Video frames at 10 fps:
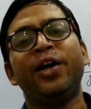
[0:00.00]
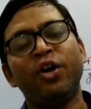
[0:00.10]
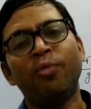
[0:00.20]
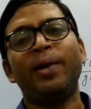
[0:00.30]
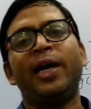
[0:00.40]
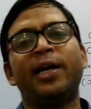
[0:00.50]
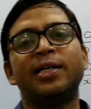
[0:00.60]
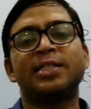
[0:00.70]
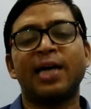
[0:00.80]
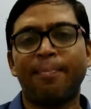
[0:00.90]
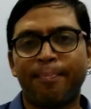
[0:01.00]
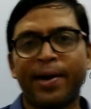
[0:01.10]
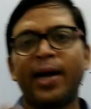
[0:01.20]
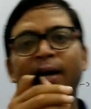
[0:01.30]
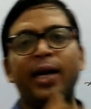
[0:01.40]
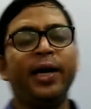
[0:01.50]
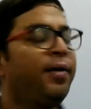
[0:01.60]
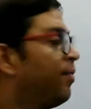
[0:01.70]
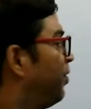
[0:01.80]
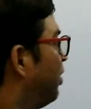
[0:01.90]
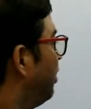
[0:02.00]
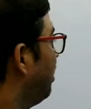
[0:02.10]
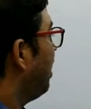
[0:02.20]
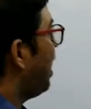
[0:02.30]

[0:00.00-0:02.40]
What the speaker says: denominator separately